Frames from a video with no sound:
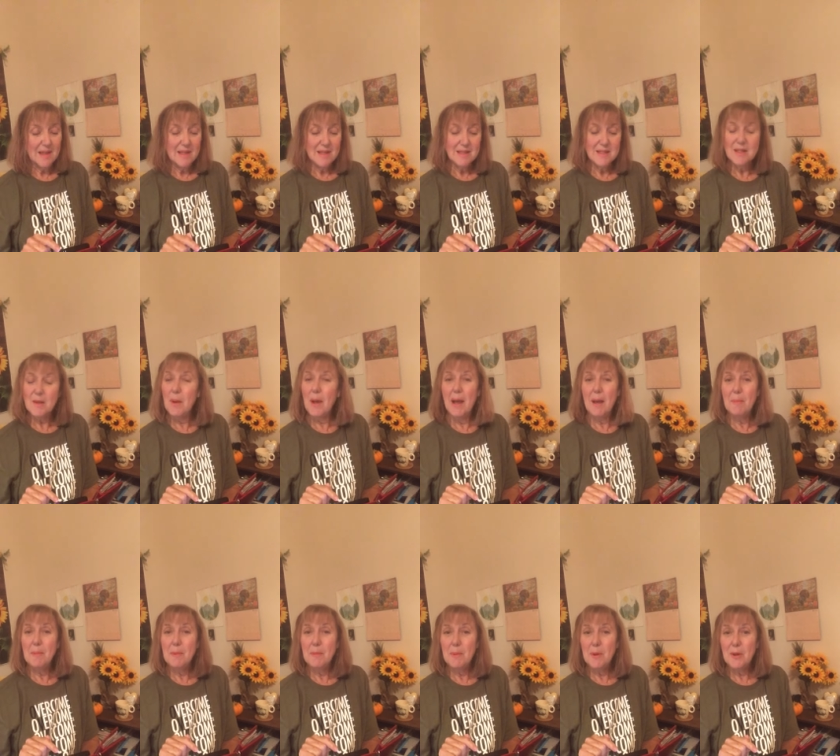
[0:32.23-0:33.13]
So
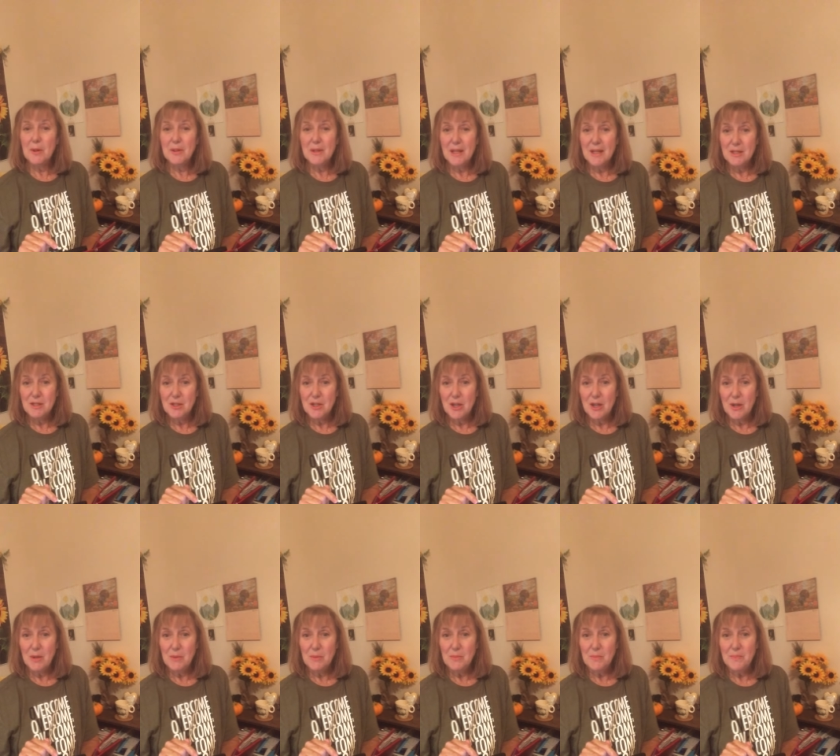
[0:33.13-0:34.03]
happy birthday,
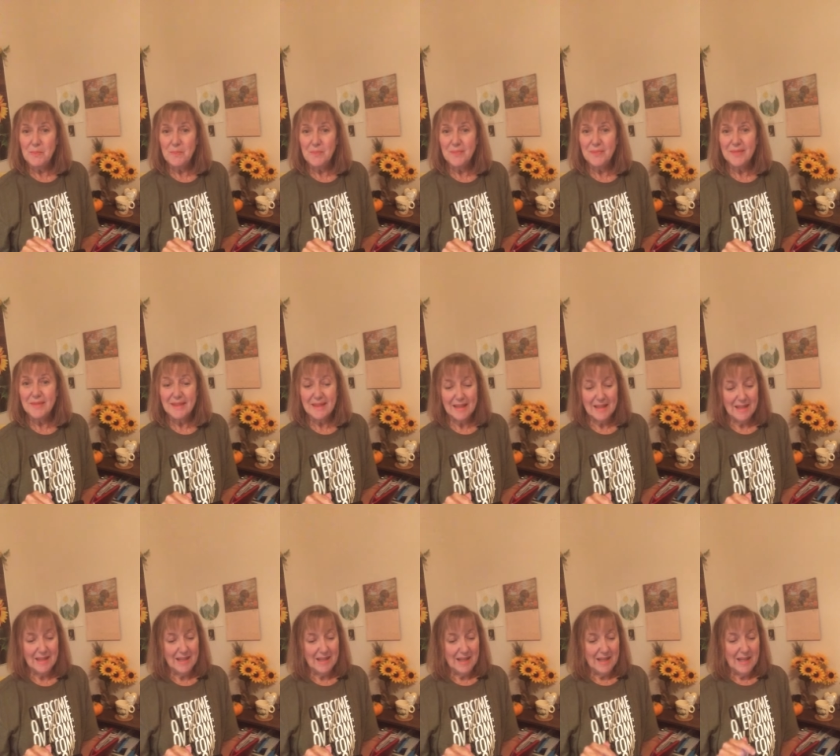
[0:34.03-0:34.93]
Joe.
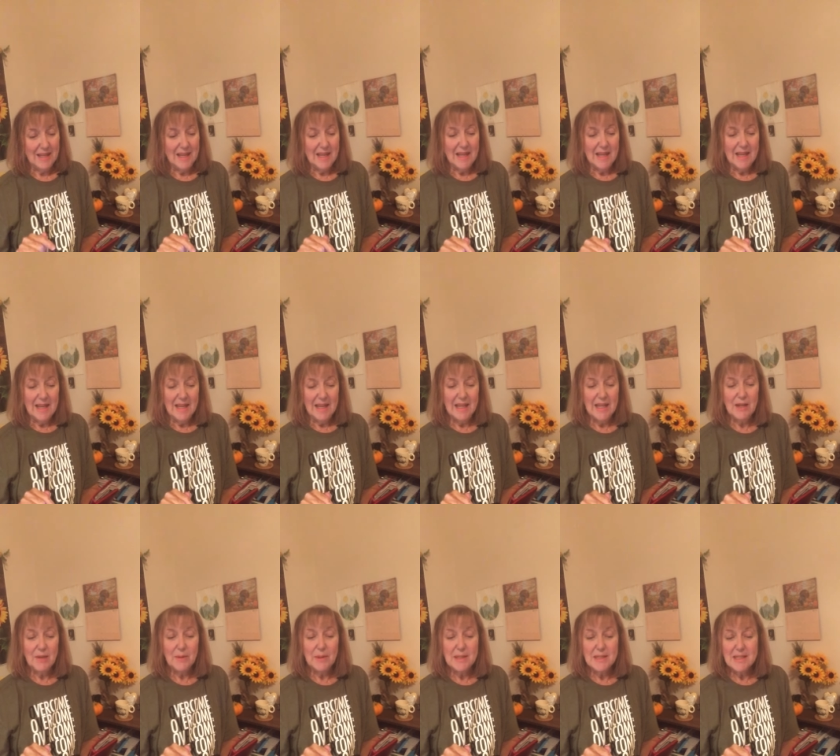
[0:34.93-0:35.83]

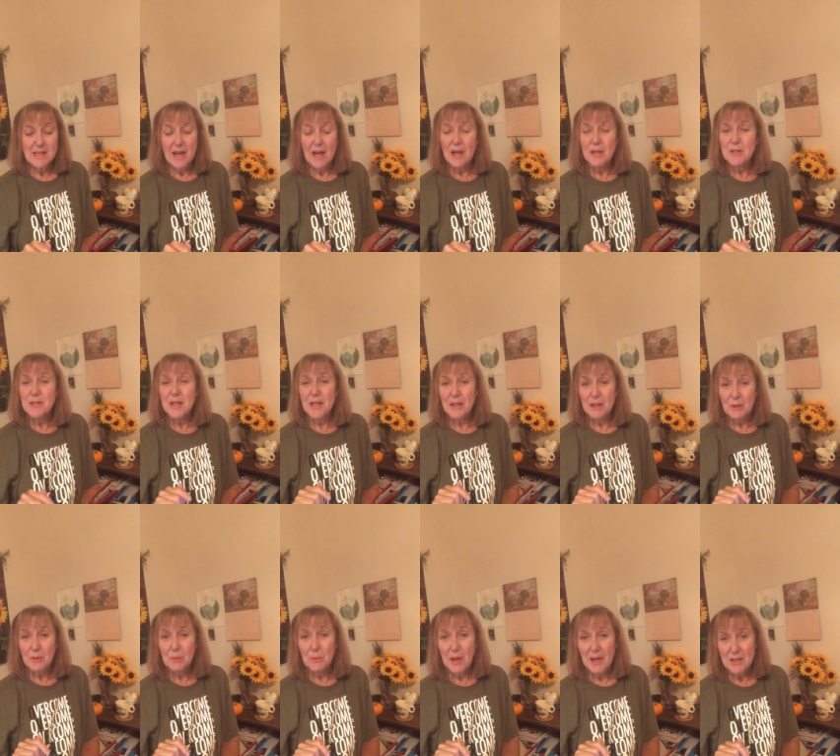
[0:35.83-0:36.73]
Here is our
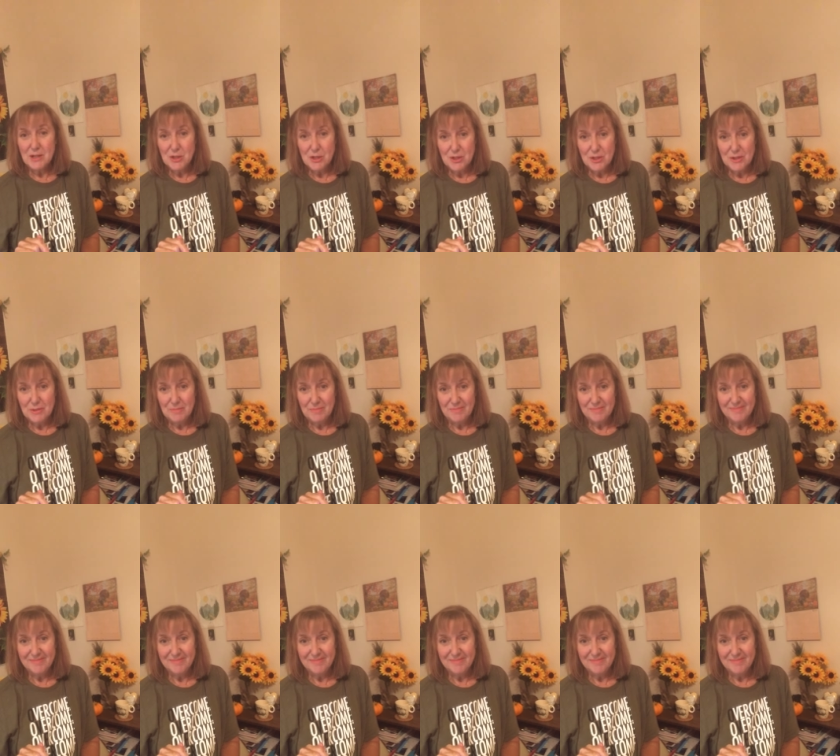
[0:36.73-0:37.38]
declaration.